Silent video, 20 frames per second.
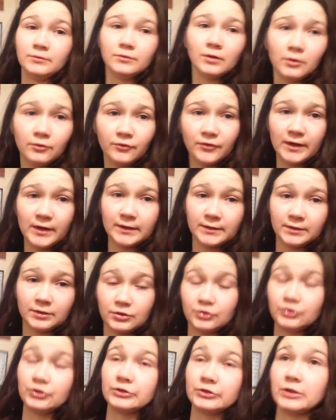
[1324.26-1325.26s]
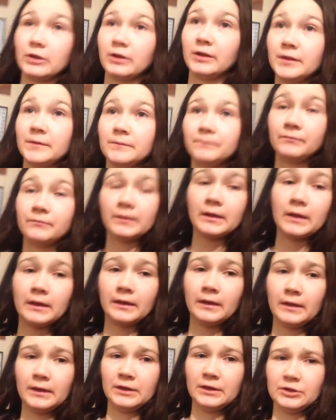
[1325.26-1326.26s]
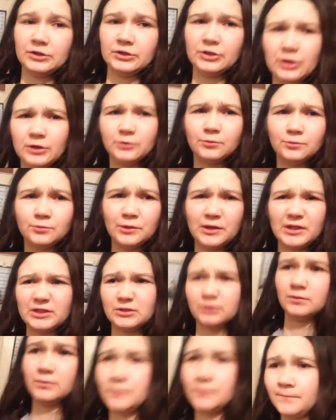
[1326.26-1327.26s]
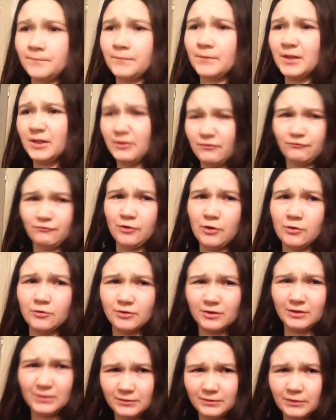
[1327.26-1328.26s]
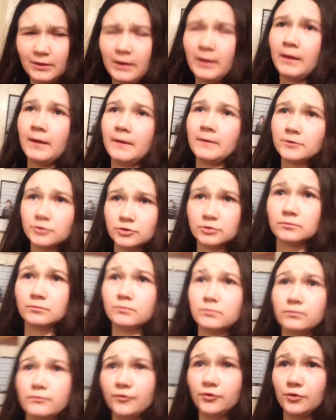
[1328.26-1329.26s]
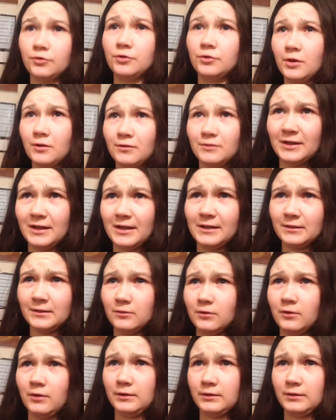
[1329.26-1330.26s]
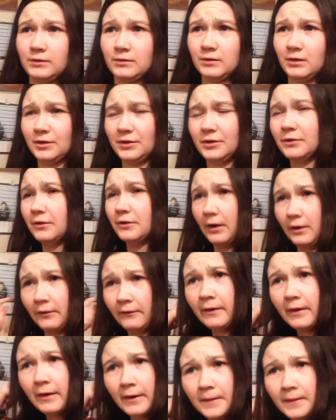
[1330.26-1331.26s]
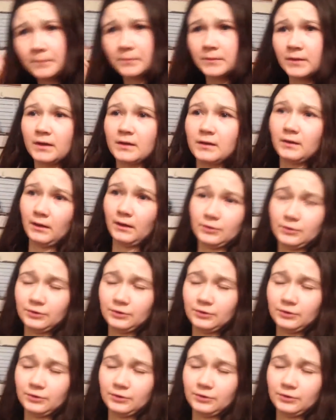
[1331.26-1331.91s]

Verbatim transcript: No offence, it's just like, you know, when it's frozen, some food don't taste nice, so I don't know. I